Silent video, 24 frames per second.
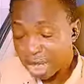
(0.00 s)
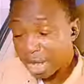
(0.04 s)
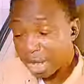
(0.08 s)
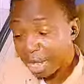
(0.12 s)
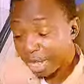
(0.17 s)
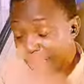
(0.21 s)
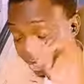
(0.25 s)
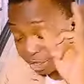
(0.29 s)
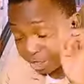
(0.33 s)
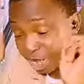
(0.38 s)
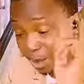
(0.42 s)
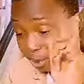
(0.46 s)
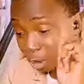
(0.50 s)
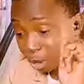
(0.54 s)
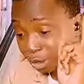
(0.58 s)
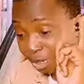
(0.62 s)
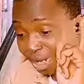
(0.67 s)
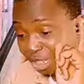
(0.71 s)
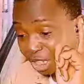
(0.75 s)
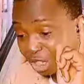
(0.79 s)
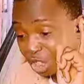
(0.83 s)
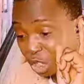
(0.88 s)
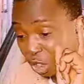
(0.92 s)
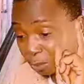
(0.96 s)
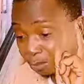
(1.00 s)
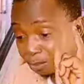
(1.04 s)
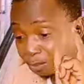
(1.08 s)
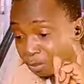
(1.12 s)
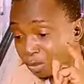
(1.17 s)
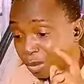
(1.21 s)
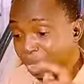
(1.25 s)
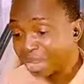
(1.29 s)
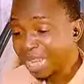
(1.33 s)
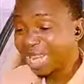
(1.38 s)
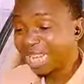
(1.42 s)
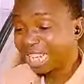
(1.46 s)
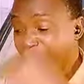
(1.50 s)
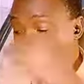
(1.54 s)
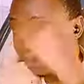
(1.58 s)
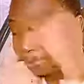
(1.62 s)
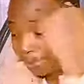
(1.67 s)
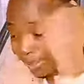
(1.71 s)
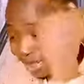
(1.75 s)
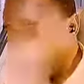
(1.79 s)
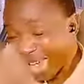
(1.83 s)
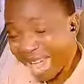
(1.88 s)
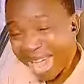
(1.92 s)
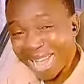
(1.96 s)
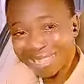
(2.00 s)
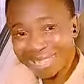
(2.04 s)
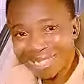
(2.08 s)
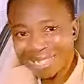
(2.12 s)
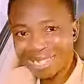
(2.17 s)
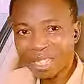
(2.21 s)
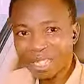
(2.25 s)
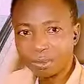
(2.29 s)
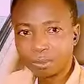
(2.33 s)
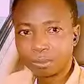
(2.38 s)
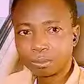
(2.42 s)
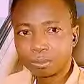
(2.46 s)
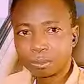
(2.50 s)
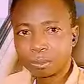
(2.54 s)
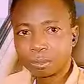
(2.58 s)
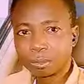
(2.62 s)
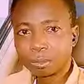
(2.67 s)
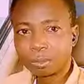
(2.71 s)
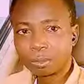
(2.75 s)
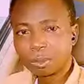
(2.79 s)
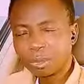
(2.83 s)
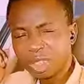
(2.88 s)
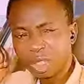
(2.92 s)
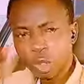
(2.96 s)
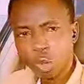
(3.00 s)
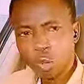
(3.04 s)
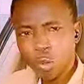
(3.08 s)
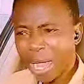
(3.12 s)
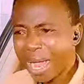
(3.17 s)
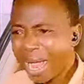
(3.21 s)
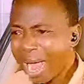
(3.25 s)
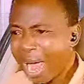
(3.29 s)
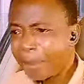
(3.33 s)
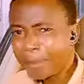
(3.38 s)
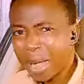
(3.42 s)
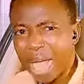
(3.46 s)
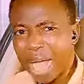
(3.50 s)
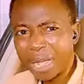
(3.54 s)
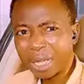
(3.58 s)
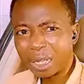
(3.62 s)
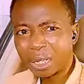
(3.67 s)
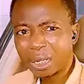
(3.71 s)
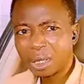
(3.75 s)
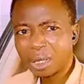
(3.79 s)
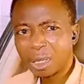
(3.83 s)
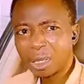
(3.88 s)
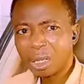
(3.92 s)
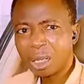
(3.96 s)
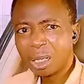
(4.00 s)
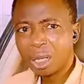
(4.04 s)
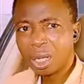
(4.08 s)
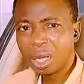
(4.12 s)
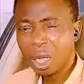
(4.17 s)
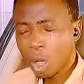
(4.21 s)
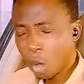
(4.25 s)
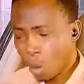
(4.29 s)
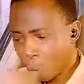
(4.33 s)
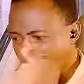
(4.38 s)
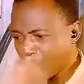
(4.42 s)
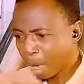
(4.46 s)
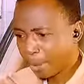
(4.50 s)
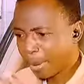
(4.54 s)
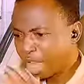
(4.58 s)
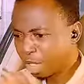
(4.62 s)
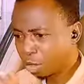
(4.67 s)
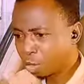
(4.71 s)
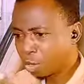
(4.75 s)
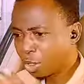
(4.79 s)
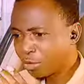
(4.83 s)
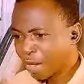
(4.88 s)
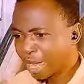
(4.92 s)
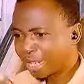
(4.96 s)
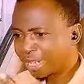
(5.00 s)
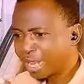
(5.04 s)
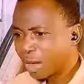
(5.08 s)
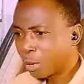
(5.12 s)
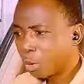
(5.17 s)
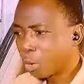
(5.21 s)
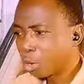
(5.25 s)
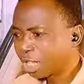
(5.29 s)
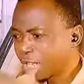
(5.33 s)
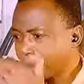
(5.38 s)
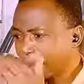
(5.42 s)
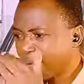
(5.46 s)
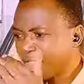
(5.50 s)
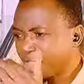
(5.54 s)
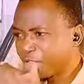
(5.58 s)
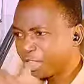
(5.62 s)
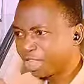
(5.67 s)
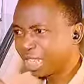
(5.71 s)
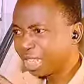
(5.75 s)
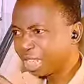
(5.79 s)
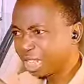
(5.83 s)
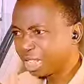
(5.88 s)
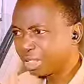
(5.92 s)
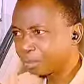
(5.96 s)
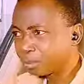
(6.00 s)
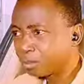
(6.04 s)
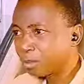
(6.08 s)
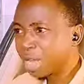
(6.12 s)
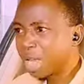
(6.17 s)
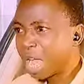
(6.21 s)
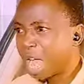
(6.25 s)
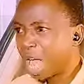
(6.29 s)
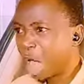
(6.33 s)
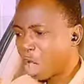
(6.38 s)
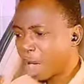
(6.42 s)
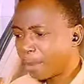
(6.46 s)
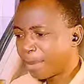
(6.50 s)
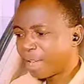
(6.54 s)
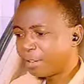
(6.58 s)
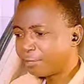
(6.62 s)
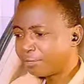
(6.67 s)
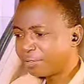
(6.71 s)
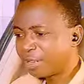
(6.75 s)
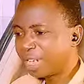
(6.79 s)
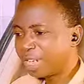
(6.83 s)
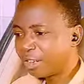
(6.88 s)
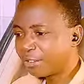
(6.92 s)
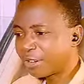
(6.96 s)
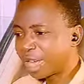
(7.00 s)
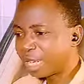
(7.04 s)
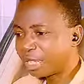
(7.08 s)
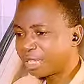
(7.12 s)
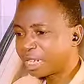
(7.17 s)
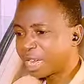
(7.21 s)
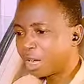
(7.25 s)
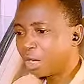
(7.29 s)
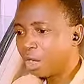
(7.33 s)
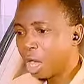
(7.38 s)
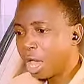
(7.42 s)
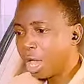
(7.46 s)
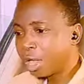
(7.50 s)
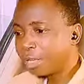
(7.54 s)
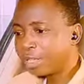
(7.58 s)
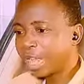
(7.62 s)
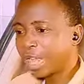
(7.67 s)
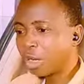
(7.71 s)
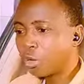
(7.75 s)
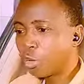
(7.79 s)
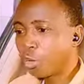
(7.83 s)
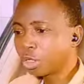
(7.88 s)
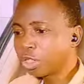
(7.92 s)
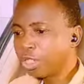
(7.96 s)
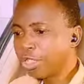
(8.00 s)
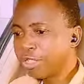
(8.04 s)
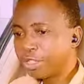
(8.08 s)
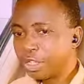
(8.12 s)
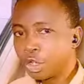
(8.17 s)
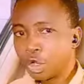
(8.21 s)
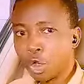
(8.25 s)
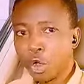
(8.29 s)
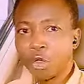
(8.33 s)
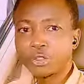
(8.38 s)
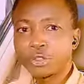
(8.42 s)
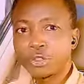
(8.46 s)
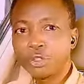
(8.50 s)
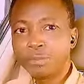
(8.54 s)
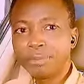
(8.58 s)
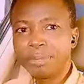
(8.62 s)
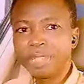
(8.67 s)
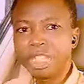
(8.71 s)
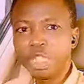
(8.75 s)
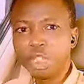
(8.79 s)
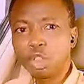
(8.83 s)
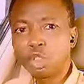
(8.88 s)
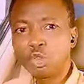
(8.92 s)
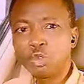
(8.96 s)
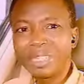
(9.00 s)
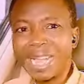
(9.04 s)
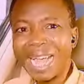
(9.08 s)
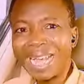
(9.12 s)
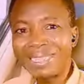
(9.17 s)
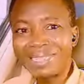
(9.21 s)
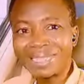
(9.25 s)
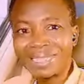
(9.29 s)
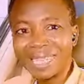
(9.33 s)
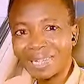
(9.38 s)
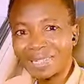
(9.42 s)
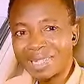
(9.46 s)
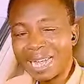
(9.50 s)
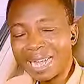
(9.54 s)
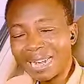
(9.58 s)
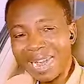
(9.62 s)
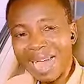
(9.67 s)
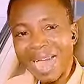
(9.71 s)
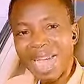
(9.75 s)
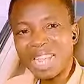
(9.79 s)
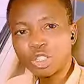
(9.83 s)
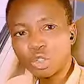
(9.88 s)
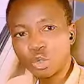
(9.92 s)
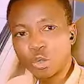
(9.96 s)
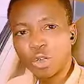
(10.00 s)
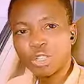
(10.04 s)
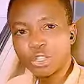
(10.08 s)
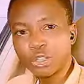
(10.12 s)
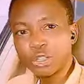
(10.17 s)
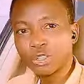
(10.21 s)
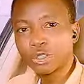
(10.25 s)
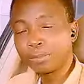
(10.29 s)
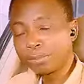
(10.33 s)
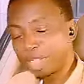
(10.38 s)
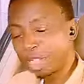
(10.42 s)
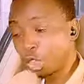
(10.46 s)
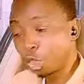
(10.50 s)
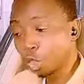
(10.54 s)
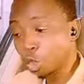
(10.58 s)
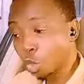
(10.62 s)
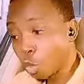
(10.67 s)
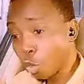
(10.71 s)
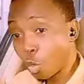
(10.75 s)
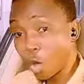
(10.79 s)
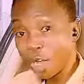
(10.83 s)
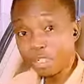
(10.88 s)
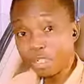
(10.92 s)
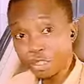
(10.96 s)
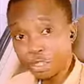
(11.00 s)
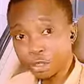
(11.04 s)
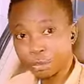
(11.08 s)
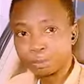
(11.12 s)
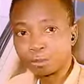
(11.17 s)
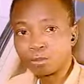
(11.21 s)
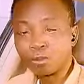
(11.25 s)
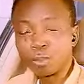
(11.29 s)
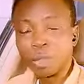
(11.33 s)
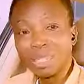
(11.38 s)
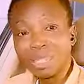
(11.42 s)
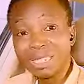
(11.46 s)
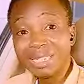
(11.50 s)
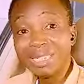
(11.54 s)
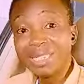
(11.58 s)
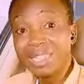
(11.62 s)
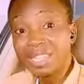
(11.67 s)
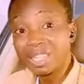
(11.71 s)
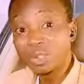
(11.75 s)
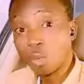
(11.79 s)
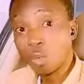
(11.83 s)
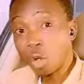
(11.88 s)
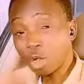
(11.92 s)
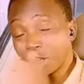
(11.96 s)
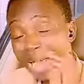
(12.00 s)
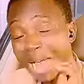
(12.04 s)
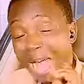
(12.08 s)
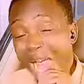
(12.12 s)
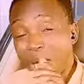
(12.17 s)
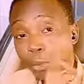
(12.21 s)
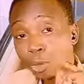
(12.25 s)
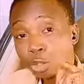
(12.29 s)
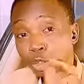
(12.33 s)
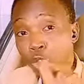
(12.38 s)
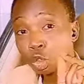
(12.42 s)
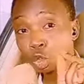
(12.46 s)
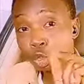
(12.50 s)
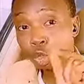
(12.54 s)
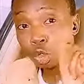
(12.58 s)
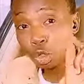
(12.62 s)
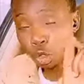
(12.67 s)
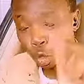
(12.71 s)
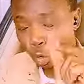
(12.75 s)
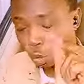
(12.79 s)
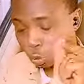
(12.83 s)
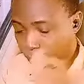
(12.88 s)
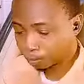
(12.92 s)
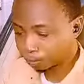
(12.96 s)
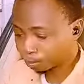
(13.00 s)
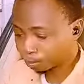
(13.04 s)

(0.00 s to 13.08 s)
A stable datum that keeps asking, where am I? What am I doing right now? What am I thinking? How am I feeling right now? Then what is the cause? You begin to dissect and ask questions. You begin to question. This is what I want you to know.